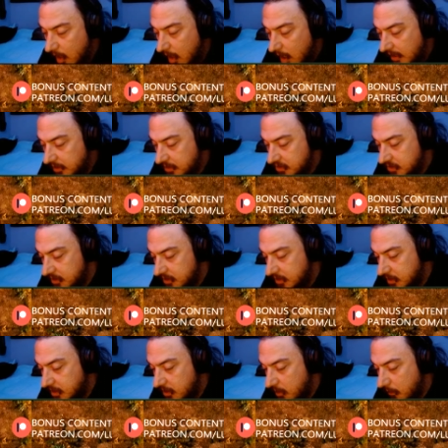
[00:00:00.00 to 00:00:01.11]
I just,
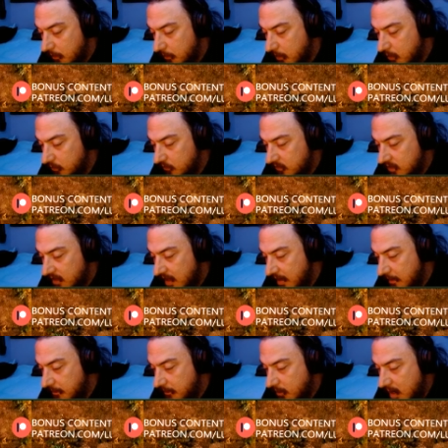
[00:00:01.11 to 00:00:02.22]
you know, most of the
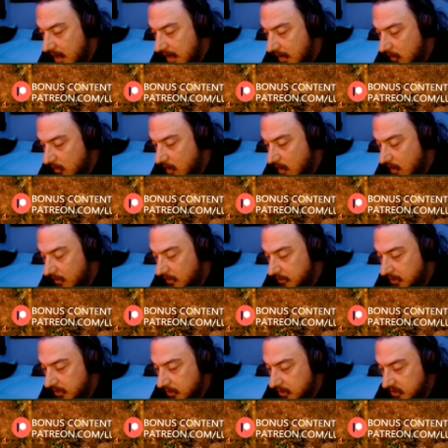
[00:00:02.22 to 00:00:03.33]
time non-alcoholic
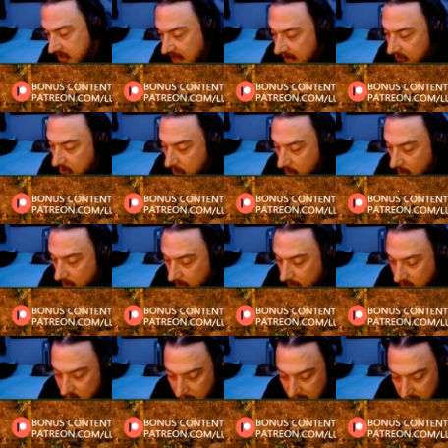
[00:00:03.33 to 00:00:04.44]
beer is an afterthought at
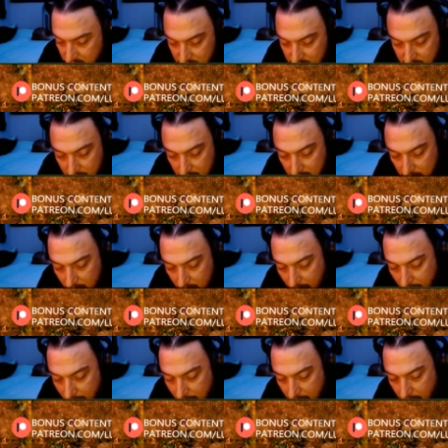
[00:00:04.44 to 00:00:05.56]
these places.
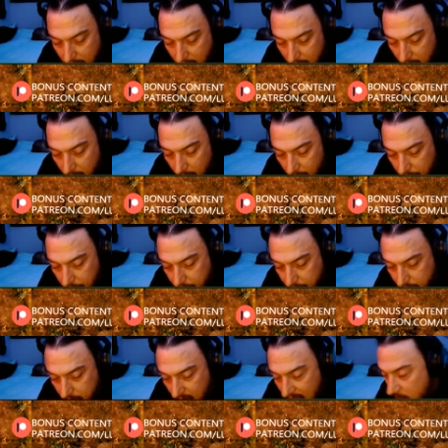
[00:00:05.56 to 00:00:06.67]

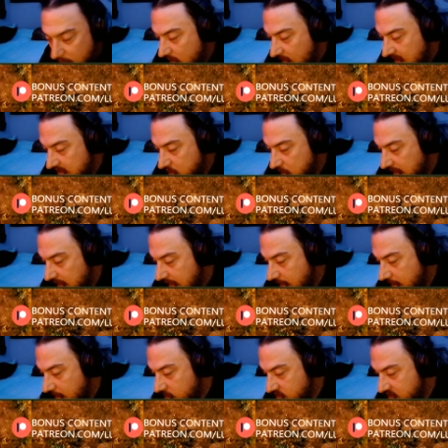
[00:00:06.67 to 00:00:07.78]
And while that's okay, I
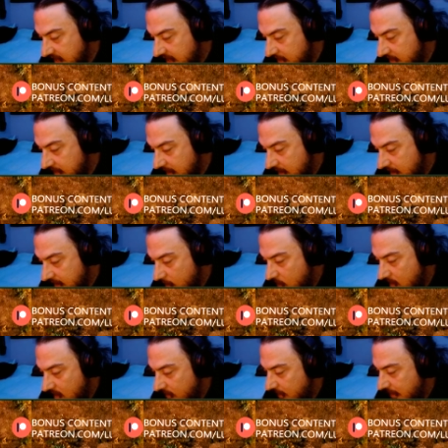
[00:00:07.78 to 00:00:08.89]
understand that and I'm
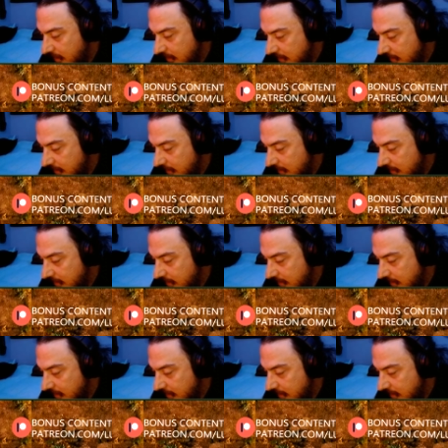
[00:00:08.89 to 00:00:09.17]
not like